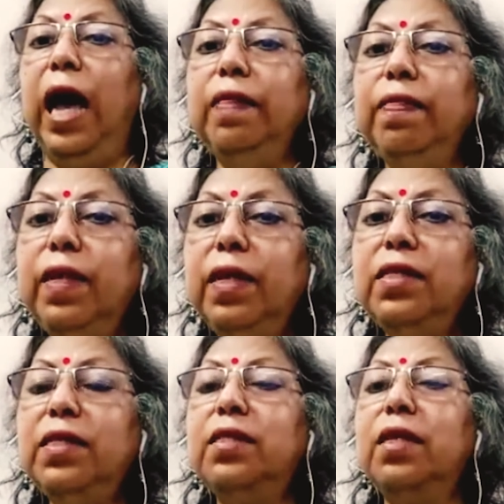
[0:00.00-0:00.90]
And
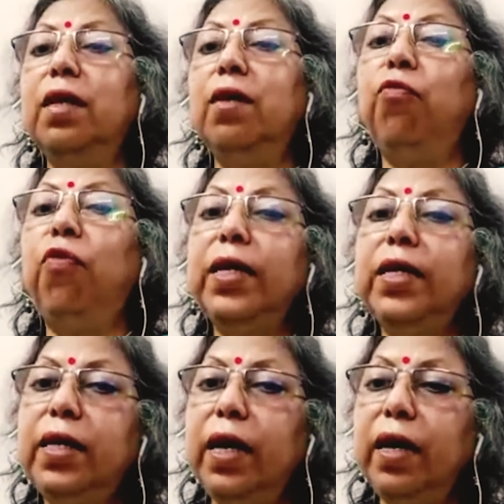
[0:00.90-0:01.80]
this
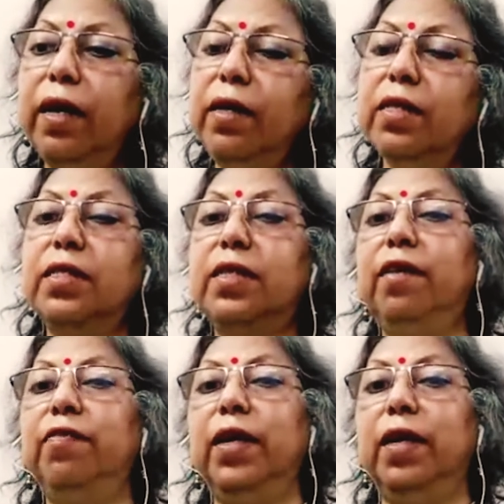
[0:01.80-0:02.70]
vicarious
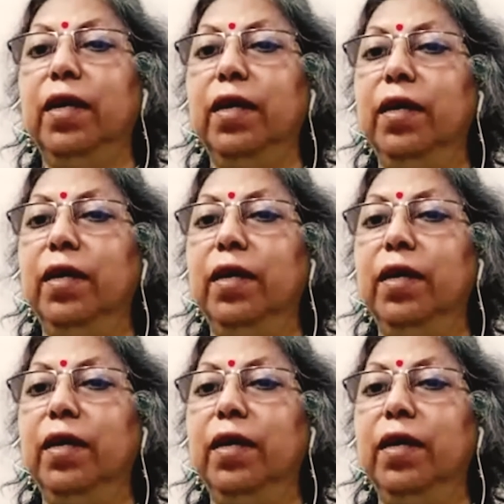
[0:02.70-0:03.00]
living,